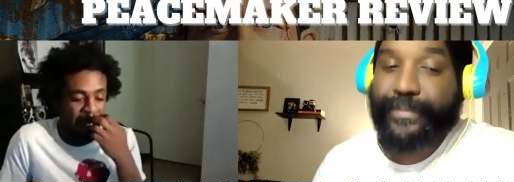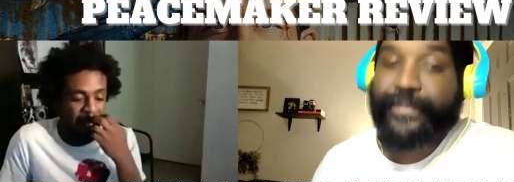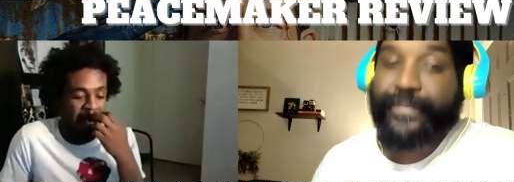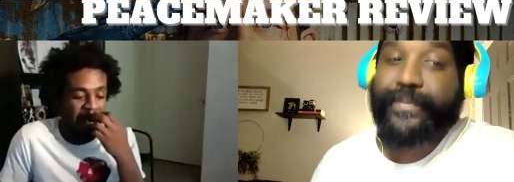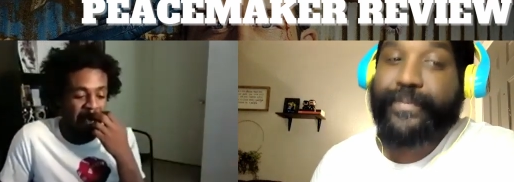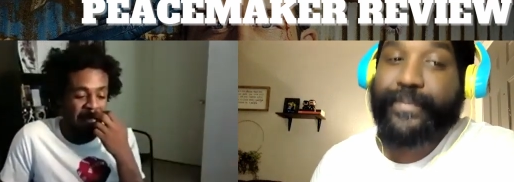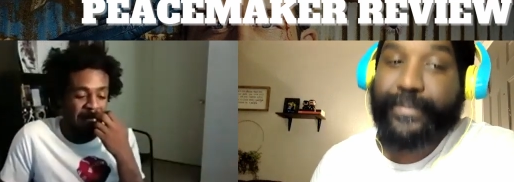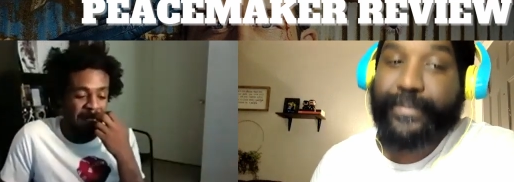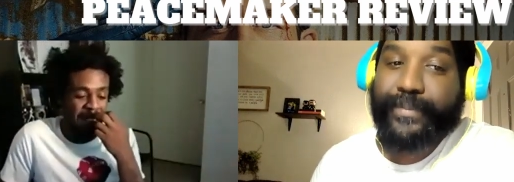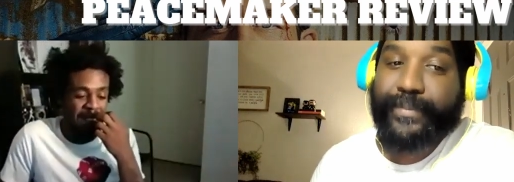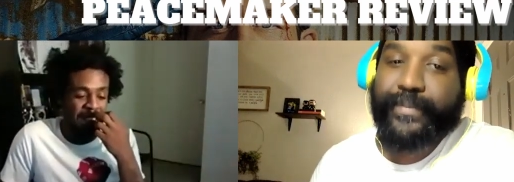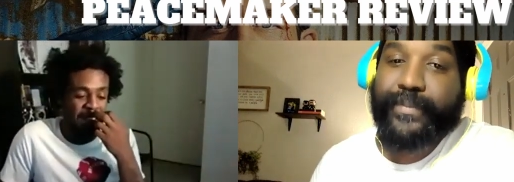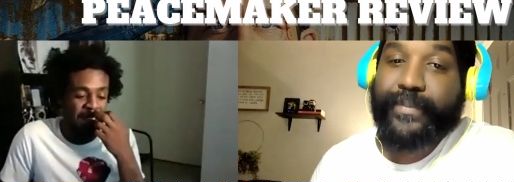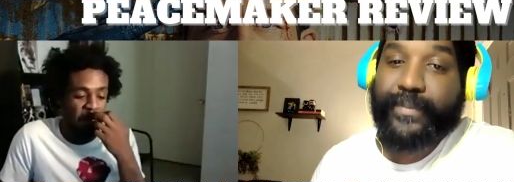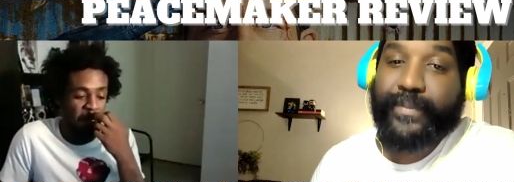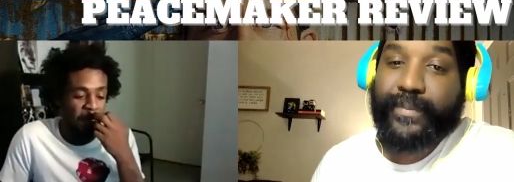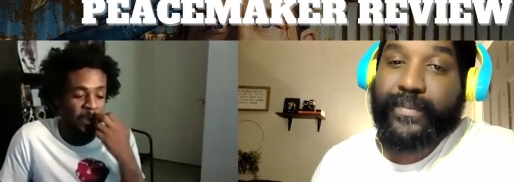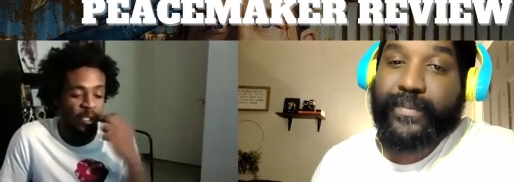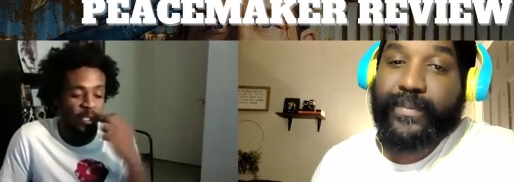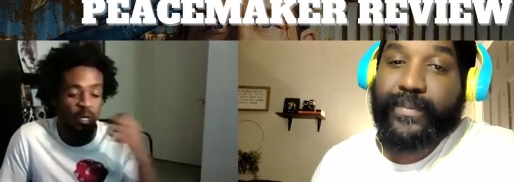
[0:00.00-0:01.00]
Speaker 1: I
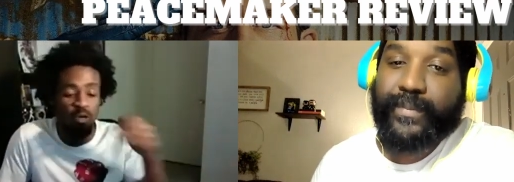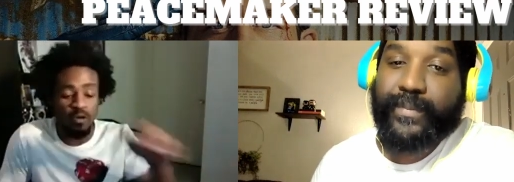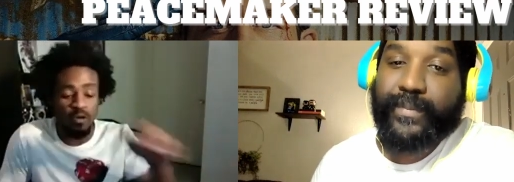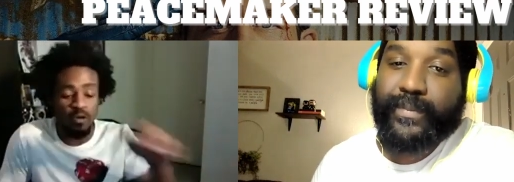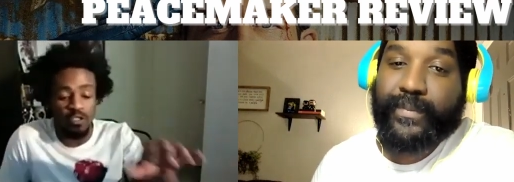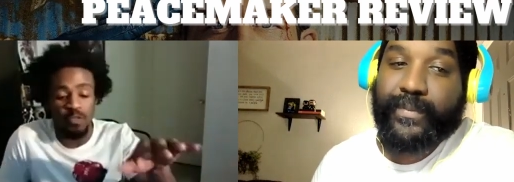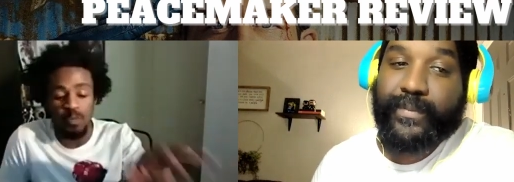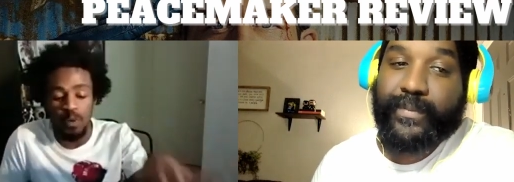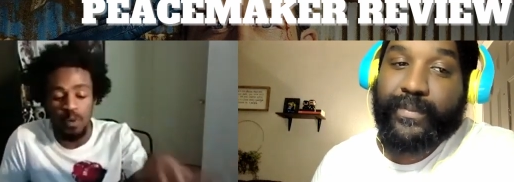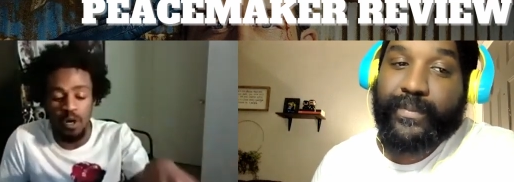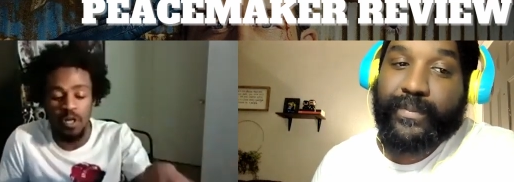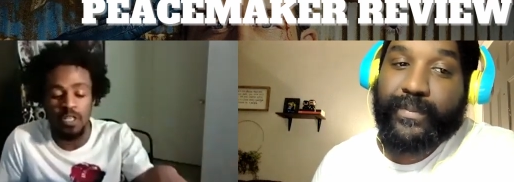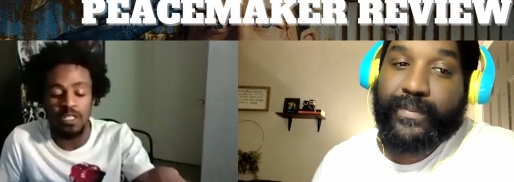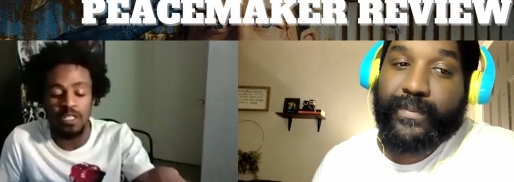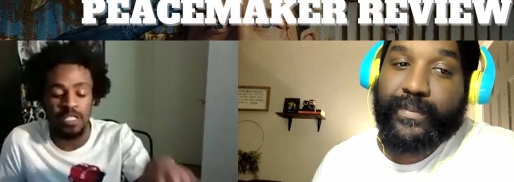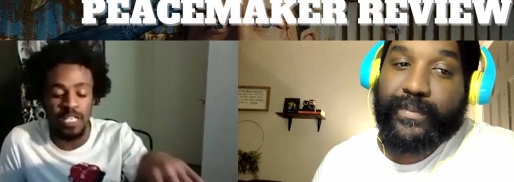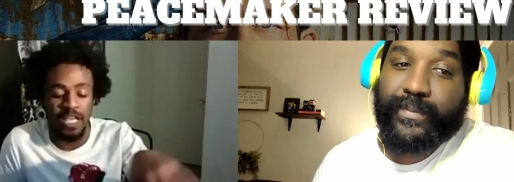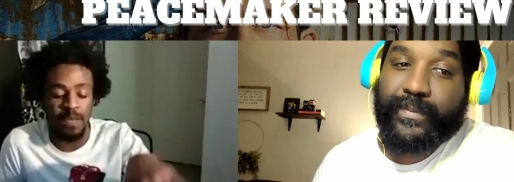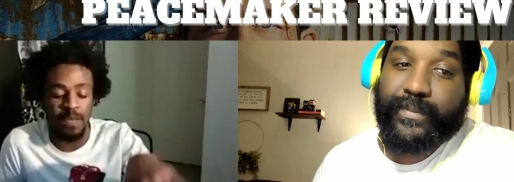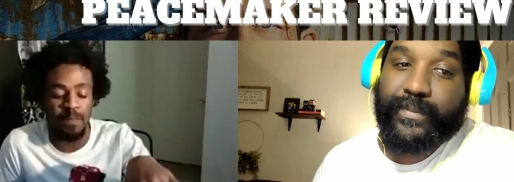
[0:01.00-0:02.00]
so those parts
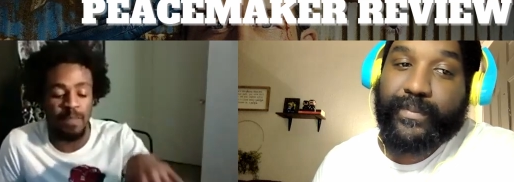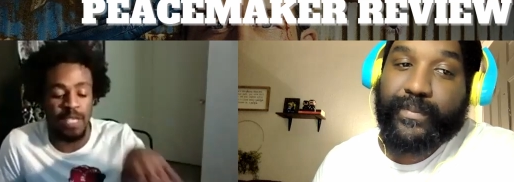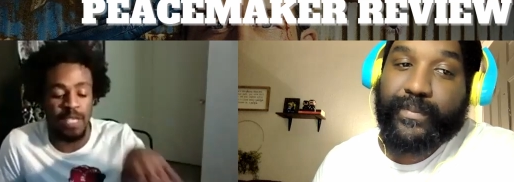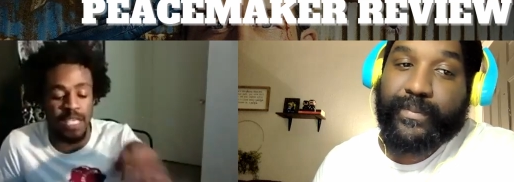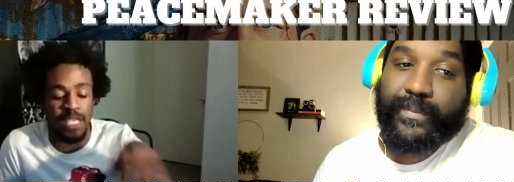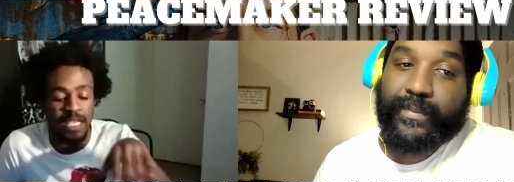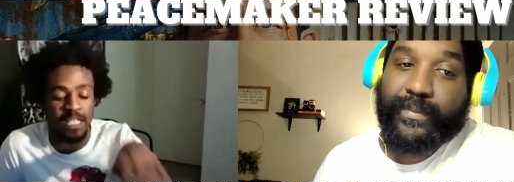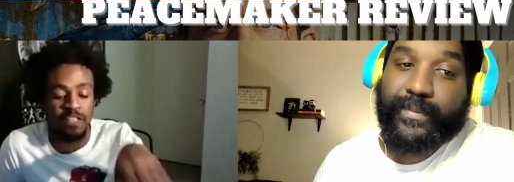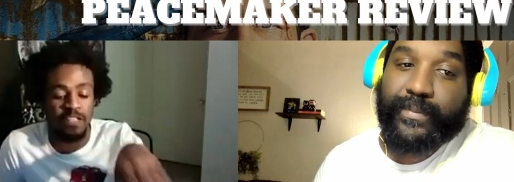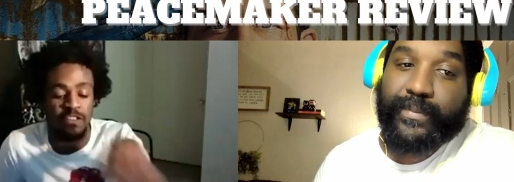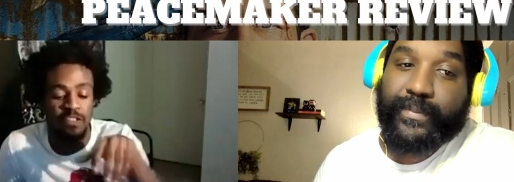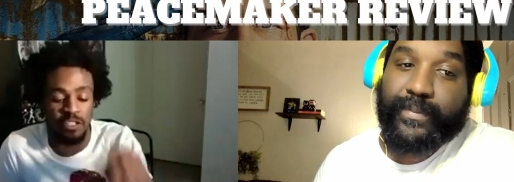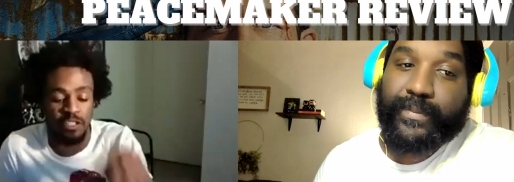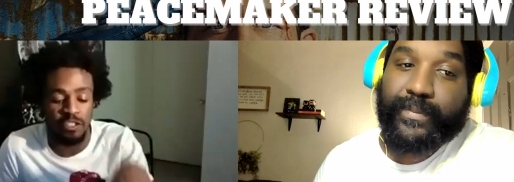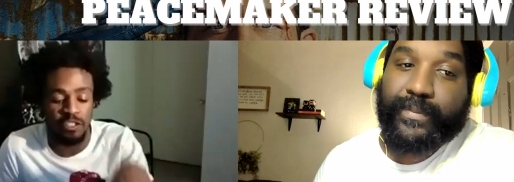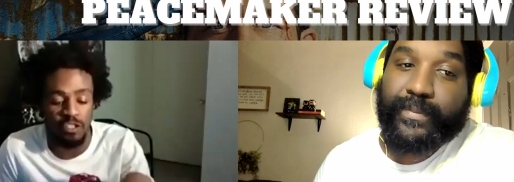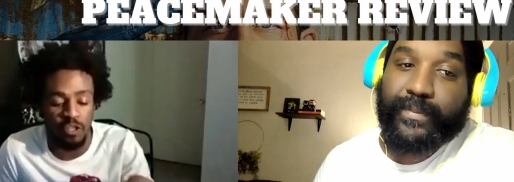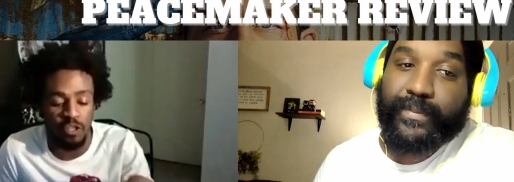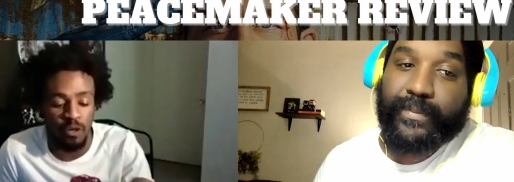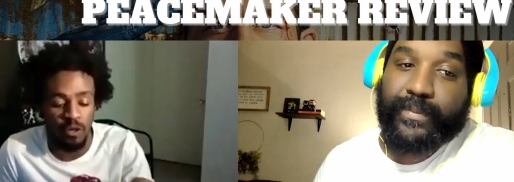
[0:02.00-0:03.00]
kept me into the
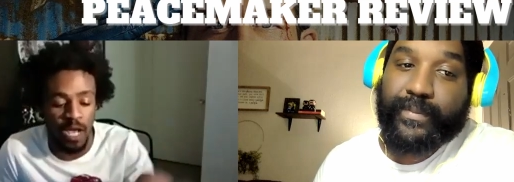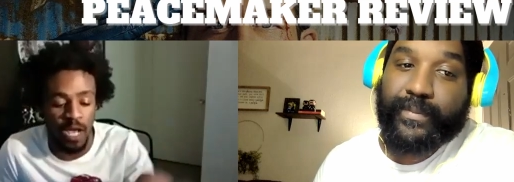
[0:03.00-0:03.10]
show.